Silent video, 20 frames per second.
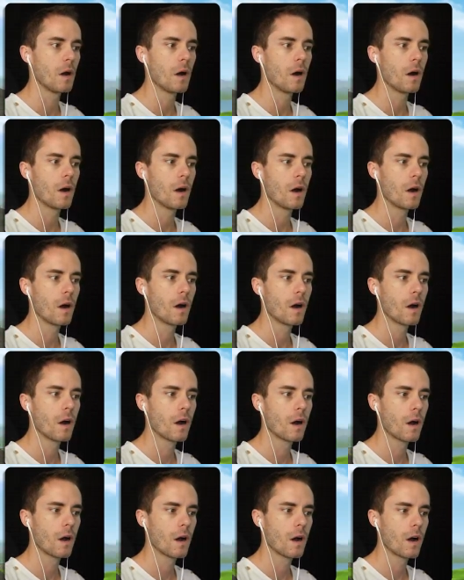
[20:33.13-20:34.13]

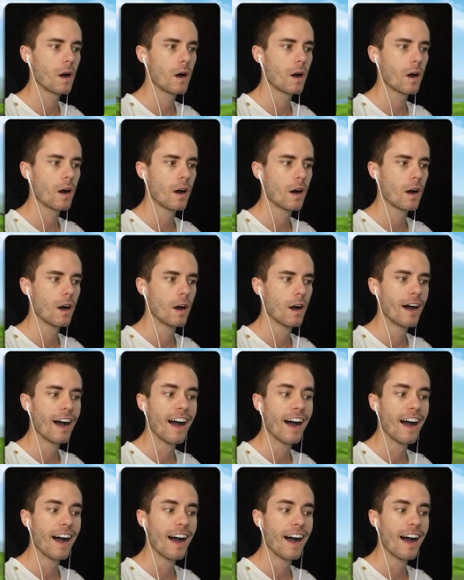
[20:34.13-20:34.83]
Nobody speaks.